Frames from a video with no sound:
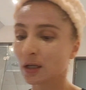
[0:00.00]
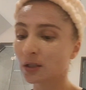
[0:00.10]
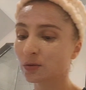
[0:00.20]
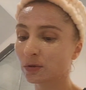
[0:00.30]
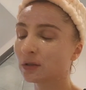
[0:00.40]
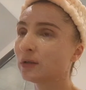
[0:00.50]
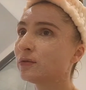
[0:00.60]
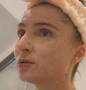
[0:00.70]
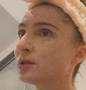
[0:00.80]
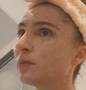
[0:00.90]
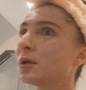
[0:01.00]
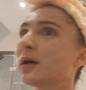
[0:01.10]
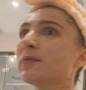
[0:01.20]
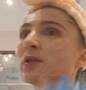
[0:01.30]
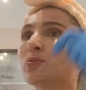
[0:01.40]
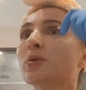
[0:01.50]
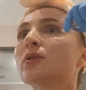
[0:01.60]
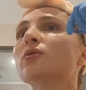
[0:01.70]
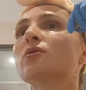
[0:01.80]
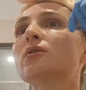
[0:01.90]
It will give you some coverage,
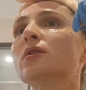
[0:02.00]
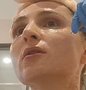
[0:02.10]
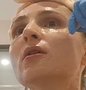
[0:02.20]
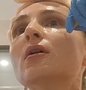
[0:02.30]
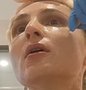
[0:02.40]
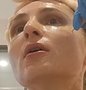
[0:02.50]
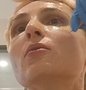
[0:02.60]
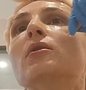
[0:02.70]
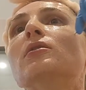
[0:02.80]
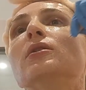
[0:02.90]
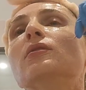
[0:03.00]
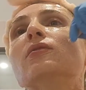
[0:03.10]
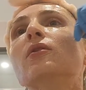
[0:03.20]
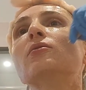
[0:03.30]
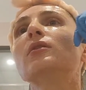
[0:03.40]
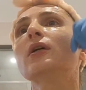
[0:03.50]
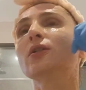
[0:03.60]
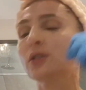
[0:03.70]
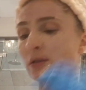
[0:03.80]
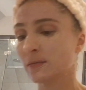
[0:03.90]
but you still will need
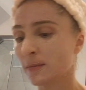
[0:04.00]
foundation.